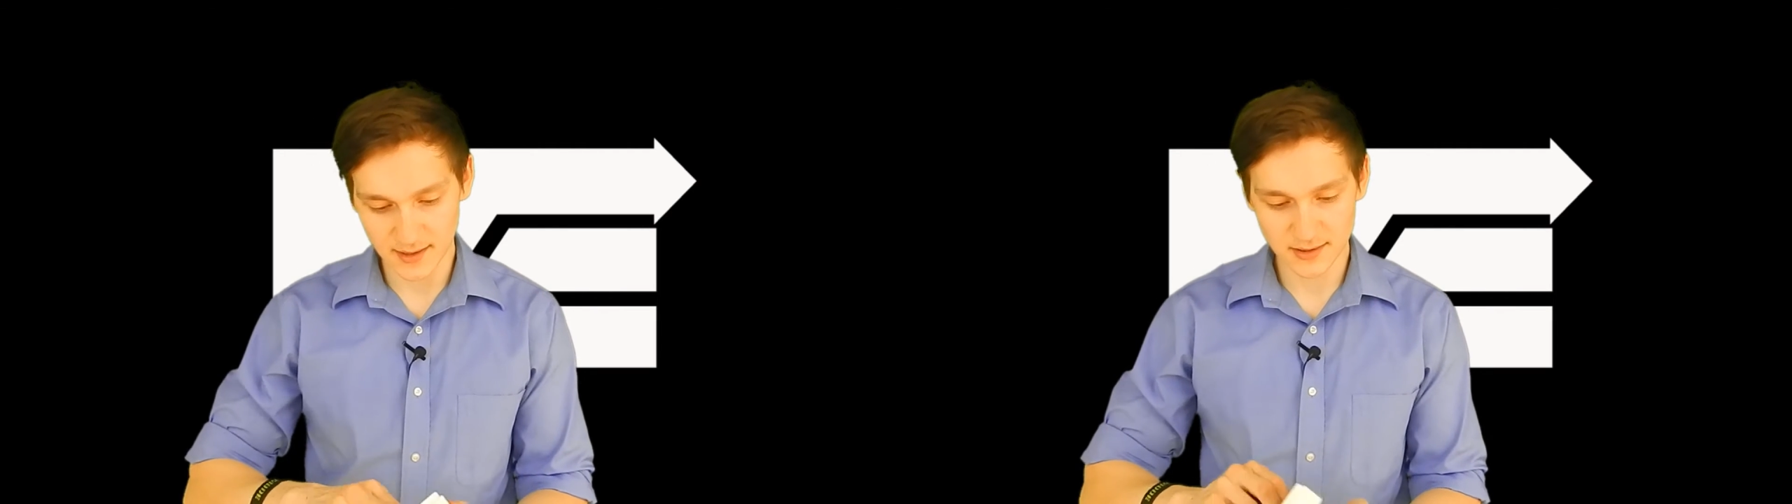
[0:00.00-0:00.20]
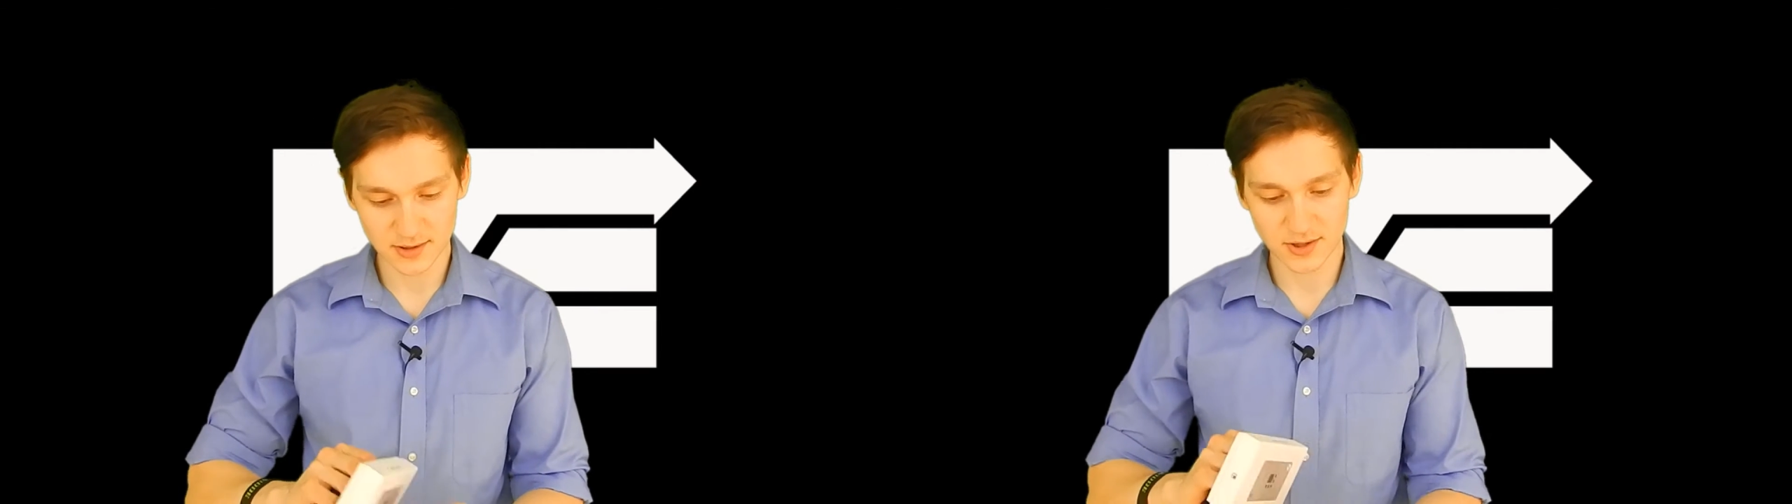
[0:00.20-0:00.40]

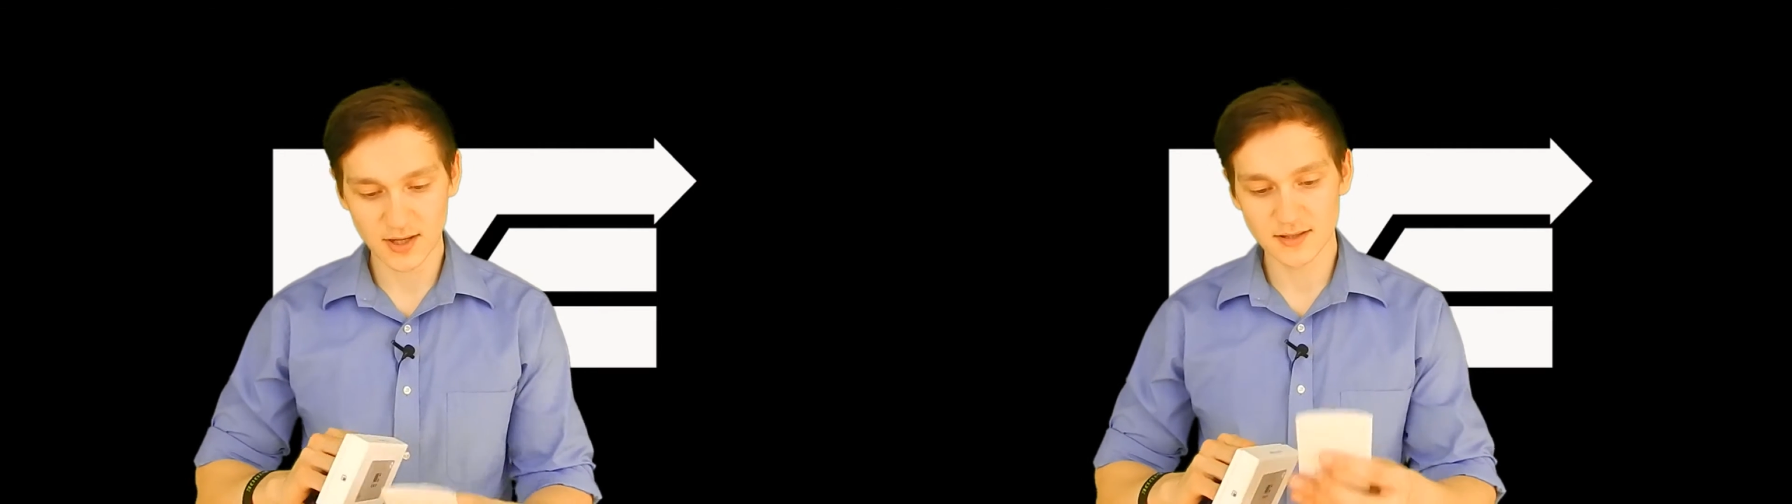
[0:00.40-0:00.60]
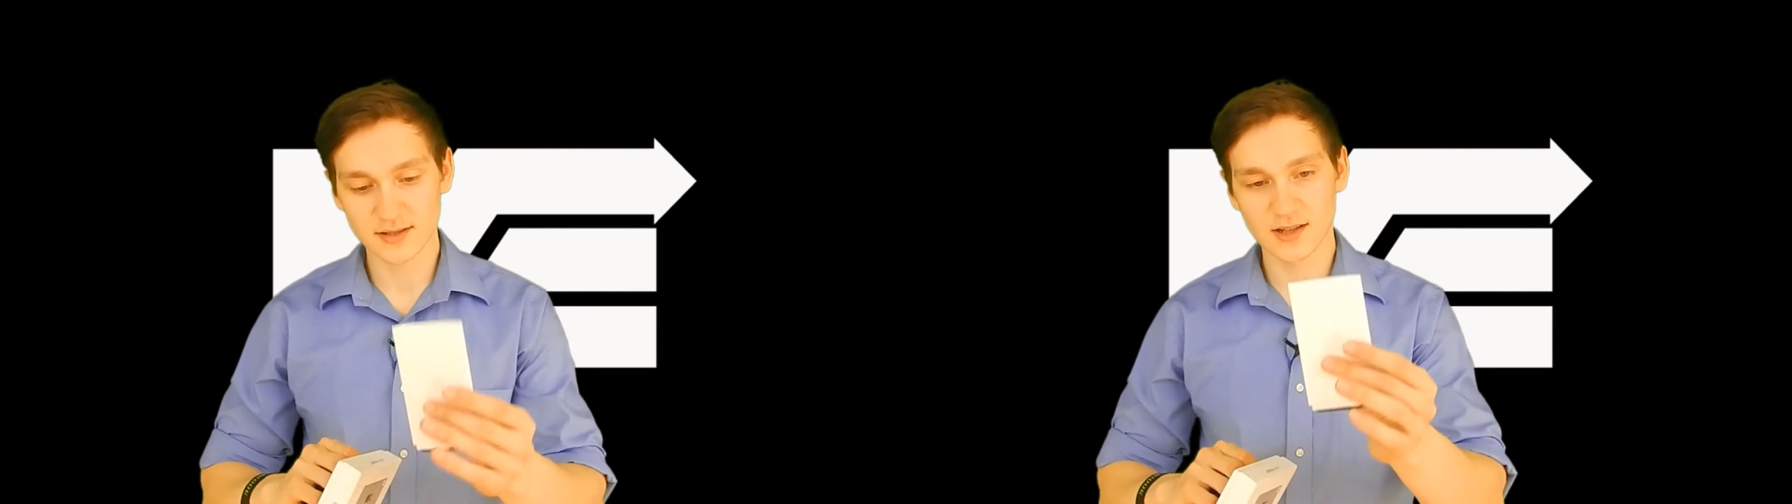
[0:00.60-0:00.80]
It's
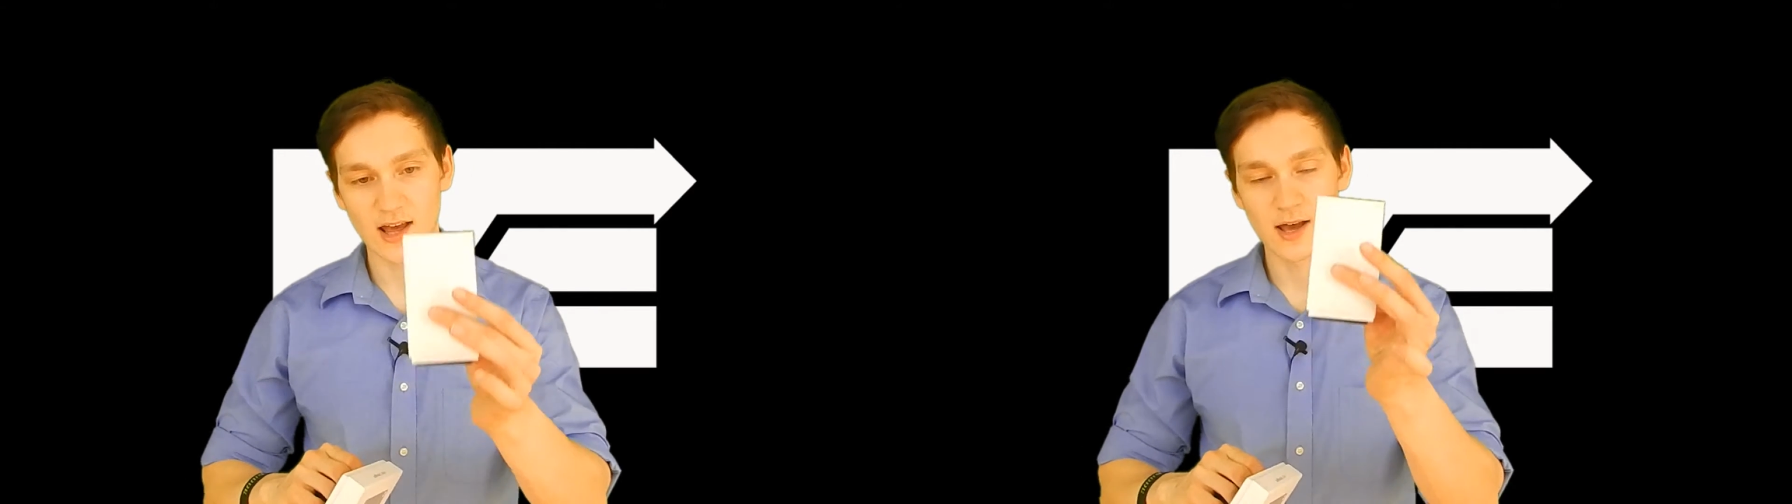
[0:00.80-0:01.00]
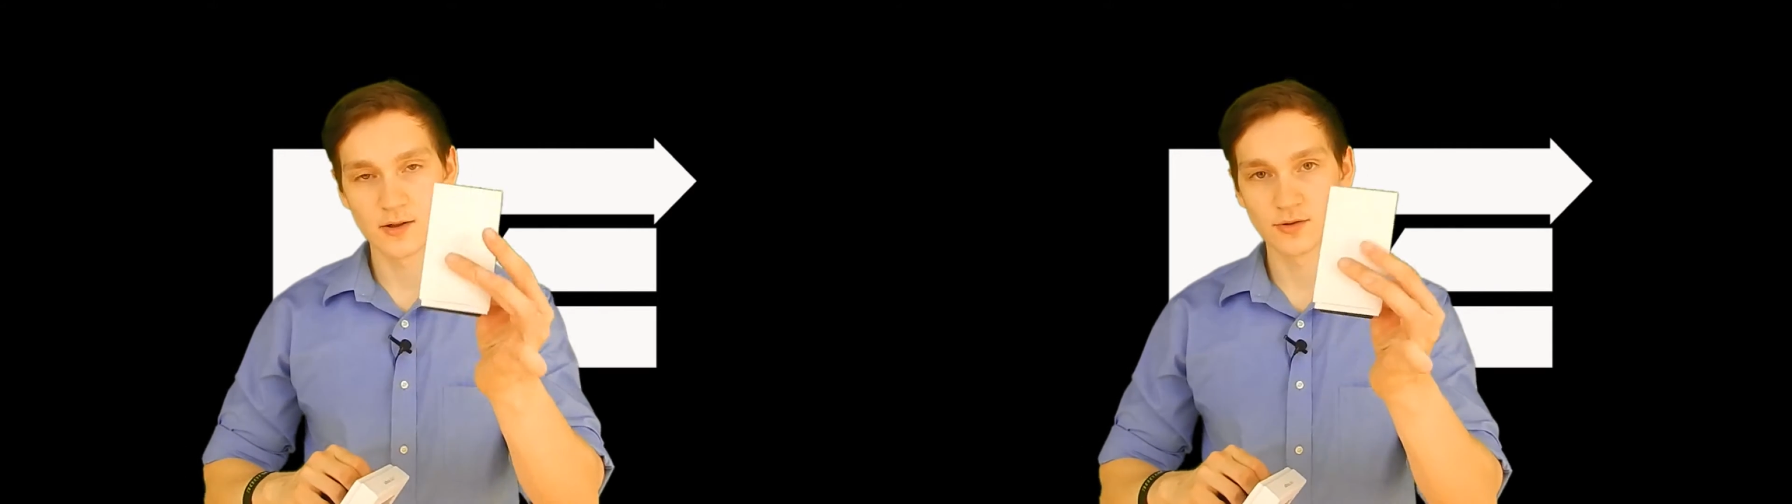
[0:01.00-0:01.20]
just
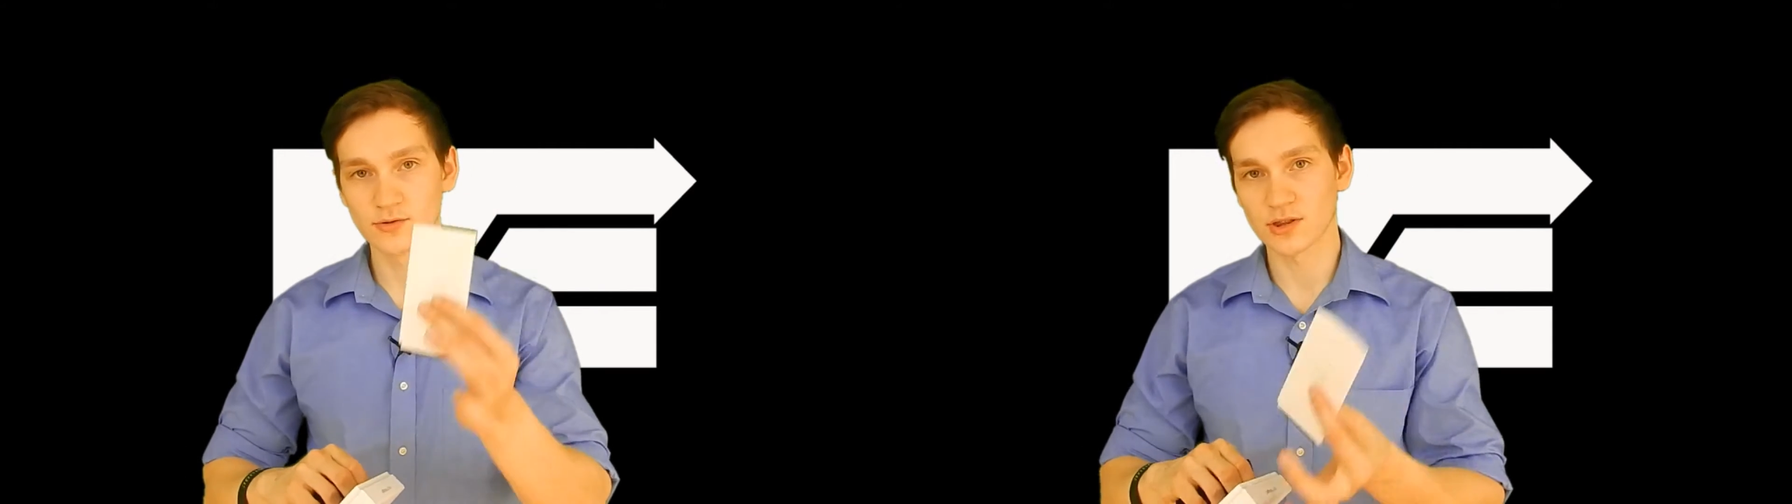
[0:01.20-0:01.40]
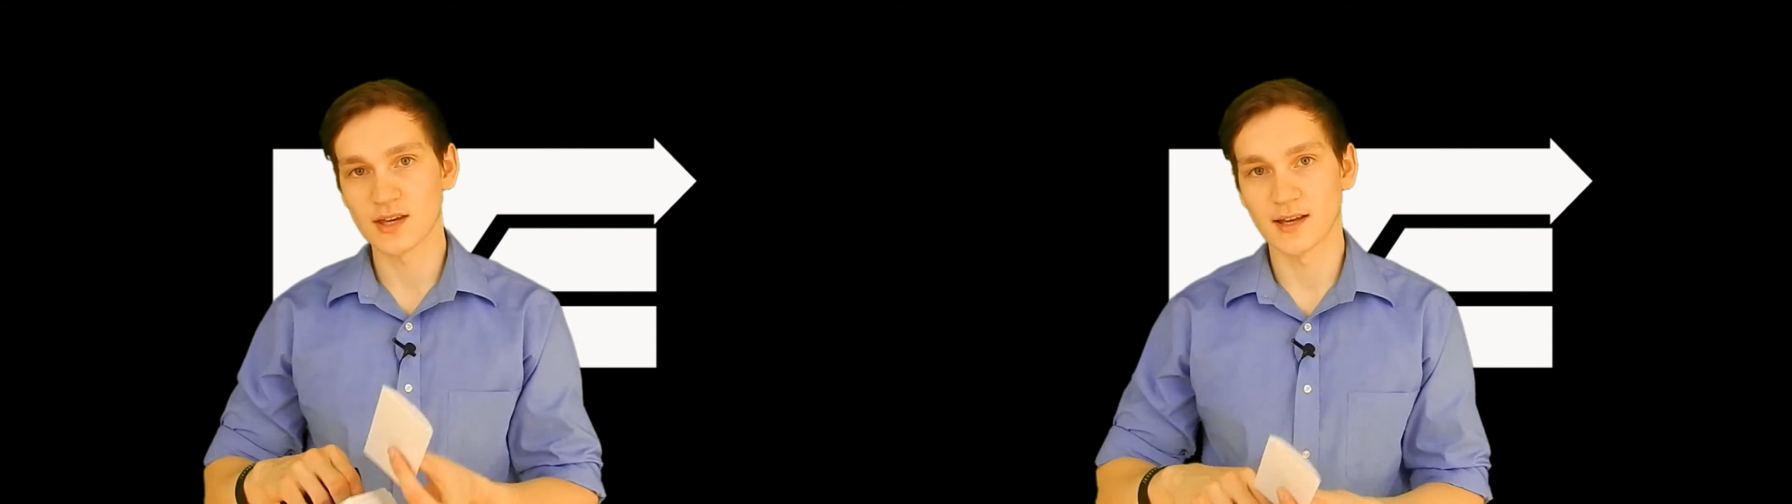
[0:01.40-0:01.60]
two
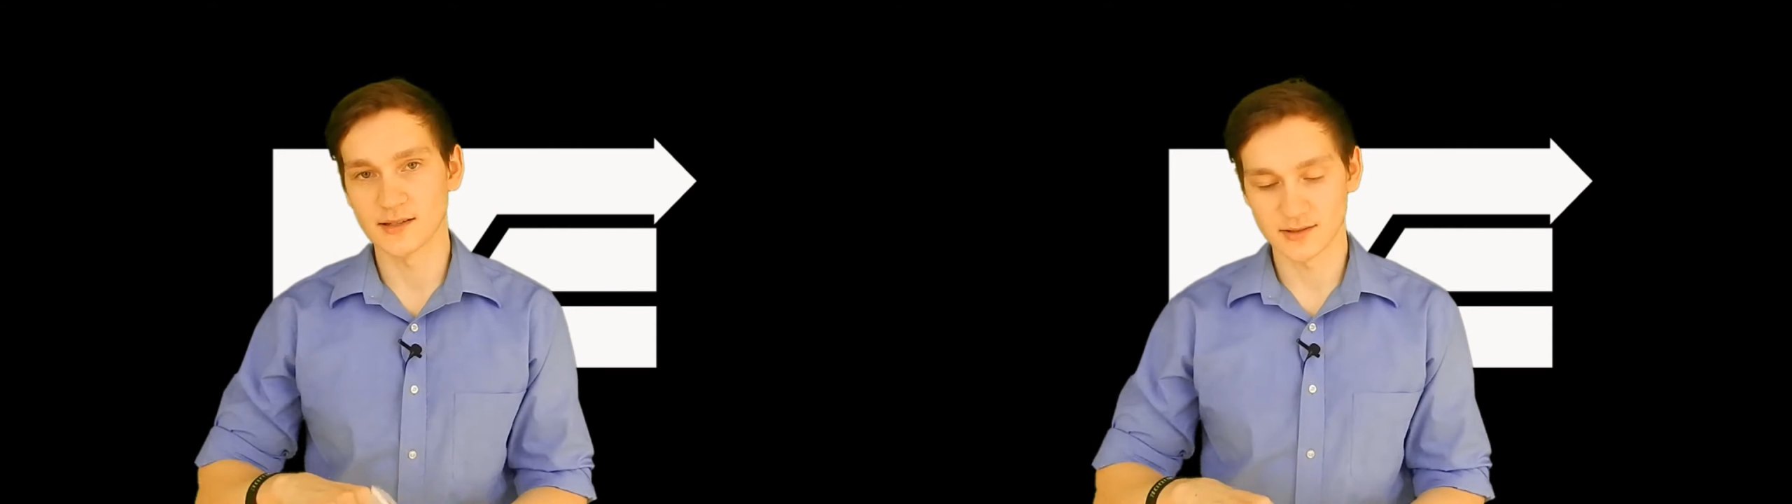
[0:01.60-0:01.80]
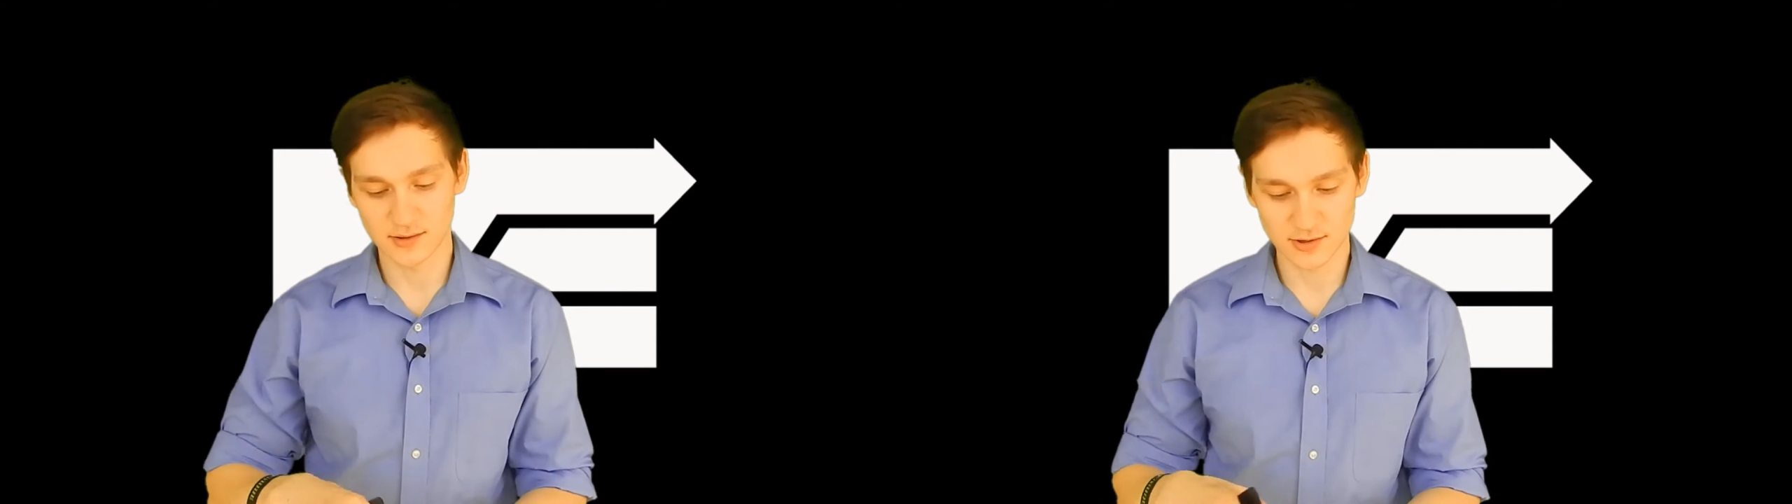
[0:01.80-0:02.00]
things.